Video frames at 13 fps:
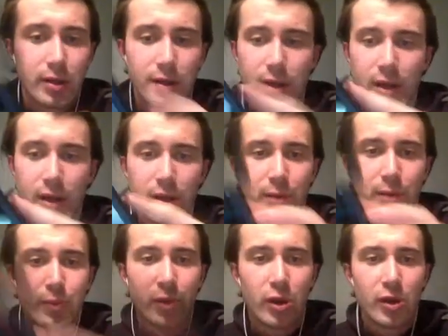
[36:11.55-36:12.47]
Here you can
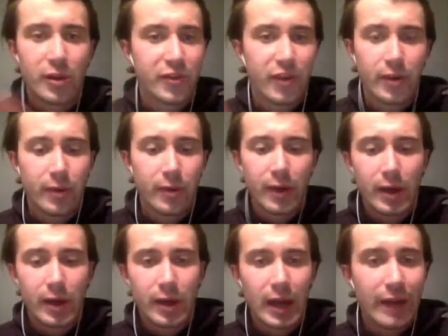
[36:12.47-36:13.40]
put it on its own
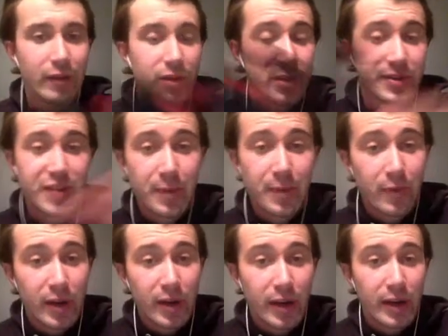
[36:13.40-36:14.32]
thing and have it
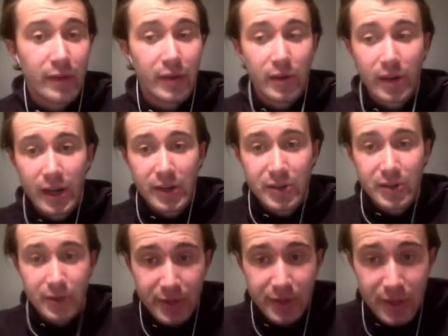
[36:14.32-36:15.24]
separately if you need
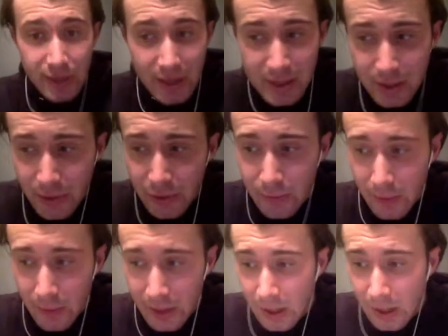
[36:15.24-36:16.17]
to. So that's the new
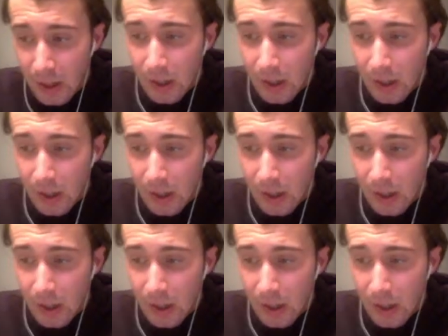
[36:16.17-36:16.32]
rig,